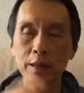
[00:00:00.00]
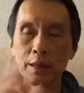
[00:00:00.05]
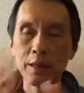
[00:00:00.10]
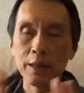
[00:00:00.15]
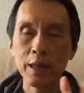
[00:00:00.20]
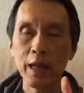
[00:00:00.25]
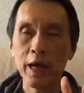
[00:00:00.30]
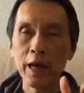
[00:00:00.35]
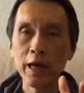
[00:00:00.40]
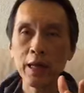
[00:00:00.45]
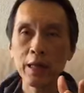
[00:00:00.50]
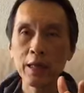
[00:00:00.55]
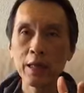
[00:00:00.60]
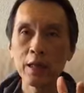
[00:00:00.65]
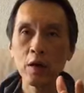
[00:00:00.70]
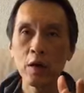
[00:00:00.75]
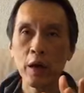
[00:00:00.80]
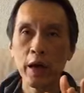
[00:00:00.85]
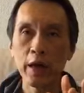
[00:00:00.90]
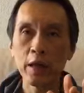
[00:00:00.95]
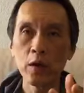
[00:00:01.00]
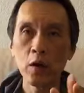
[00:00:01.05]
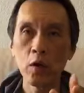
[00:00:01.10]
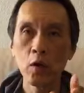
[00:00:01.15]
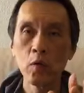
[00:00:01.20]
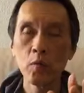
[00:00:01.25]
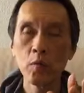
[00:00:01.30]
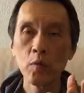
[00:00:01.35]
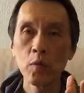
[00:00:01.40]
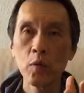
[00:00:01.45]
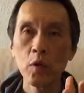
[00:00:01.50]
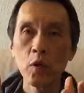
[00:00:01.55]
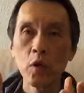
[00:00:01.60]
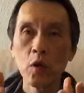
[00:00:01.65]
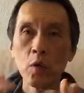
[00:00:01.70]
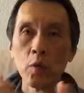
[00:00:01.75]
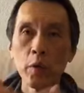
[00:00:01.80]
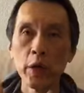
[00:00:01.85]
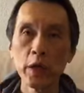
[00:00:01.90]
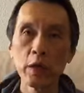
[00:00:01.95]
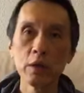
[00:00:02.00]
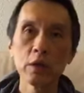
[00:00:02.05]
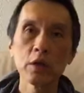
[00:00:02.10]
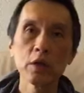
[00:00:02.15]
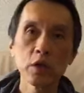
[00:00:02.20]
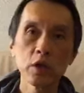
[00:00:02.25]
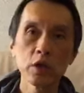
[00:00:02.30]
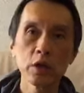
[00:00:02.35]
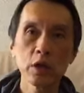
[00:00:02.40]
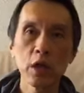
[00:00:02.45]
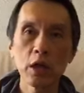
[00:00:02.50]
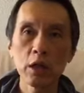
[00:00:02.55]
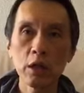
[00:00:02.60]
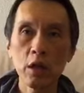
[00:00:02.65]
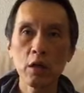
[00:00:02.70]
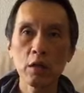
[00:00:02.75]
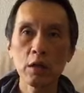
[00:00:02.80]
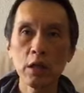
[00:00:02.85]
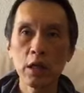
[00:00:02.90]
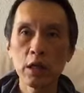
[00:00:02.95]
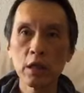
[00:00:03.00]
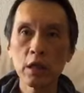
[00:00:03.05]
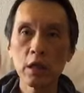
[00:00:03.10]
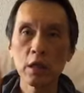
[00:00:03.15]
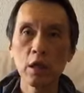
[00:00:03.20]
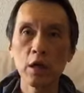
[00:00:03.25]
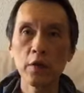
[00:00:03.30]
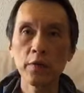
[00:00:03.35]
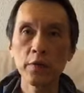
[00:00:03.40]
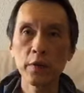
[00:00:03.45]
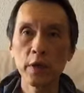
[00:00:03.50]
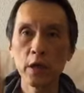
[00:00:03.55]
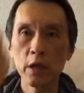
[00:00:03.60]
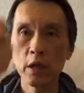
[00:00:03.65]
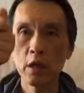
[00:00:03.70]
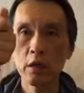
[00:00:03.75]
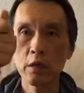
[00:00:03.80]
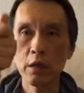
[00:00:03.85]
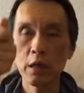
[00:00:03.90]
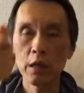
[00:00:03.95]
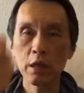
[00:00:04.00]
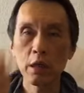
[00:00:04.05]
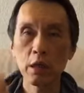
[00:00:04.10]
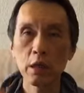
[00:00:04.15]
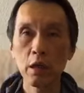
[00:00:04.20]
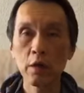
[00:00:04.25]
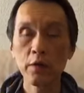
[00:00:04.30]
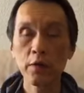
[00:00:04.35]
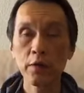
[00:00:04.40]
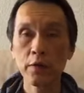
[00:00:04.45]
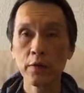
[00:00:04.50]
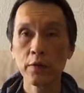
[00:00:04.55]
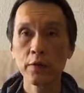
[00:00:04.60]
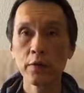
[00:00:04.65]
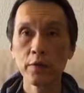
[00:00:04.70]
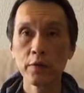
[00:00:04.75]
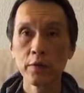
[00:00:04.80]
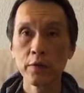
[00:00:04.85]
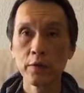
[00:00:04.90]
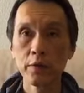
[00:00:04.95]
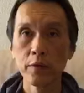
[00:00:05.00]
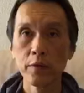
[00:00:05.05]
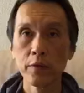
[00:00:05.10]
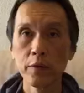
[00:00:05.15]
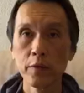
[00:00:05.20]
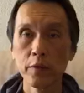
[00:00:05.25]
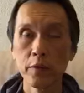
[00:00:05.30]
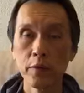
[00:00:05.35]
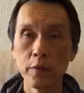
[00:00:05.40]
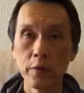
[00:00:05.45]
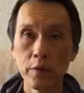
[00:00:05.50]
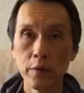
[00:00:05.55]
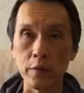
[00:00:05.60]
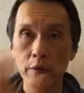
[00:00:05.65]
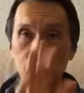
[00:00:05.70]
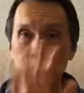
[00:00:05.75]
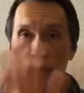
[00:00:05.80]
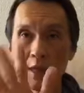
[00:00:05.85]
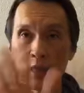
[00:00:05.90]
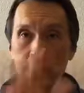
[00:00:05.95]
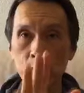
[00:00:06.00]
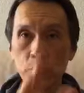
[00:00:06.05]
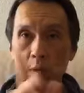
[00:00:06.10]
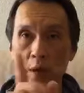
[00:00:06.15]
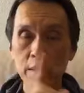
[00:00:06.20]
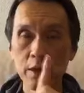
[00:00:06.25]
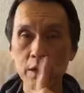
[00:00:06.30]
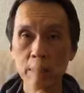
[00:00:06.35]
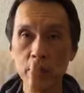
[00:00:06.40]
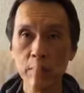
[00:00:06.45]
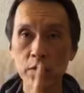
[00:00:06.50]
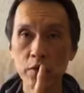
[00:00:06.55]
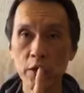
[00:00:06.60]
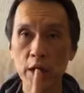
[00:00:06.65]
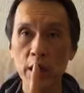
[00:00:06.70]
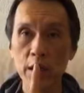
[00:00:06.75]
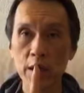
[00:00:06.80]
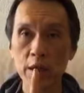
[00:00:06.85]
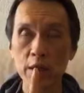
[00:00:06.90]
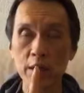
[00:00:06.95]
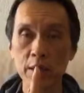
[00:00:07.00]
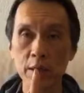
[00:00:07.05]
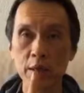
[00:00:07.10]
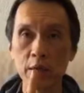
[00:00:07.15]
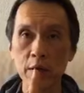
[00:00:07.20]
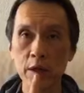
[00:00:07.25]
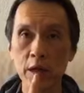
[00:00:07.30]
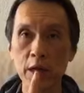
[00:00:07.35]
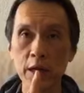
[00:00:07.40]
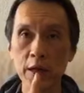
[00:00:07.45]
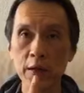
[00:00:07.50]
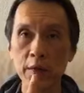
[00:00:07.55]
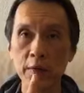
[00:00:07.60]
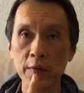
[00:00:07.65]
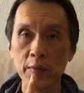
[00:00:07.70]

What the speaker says: light, at home, where you turn on and turn off, turn on and turn off. That's what strength is, okay?